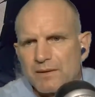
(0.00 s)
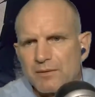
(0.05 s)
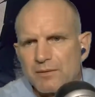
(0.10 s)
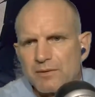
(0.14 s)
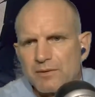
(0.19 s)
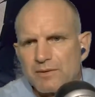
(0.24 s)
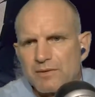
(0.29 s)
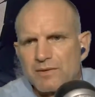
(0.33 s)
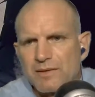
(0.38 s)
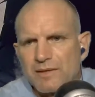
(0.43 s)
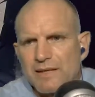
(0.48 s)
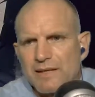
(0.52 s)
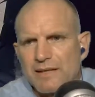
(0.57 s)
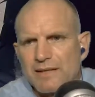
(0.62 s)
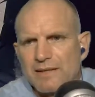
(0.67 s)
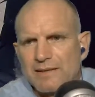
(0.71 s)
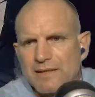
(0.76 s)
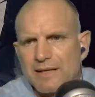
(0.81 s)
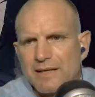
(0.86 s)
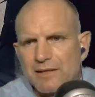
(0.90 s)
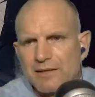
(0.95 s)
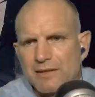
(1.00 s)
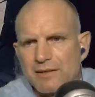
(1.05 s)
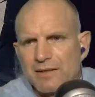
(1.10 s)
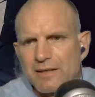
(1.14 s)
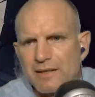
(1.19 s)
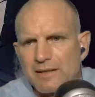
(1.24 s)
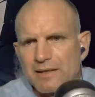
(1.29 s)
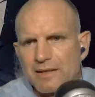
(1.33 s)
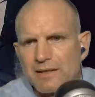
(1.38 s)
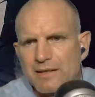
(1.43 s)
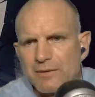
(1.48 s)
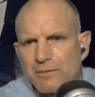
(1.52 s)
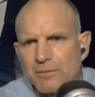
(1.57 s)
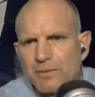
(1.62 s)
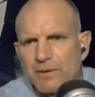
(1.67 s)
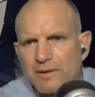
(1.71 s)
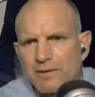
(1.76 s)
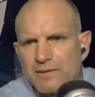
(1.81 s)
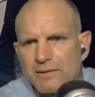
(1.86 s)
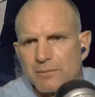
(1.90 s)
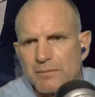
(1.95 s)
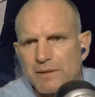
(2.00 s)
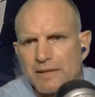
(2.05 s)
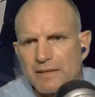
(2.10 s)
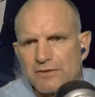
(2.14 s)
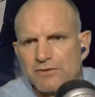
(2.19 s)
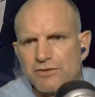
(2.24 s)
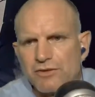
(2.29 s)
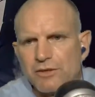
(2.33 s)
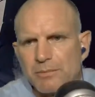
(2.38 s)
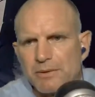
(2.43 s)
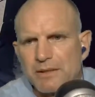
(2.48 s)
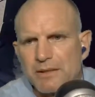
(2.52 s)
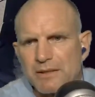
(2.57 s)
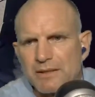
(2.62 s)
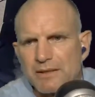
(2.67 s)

sand it down and kind of get rid of some of that chipping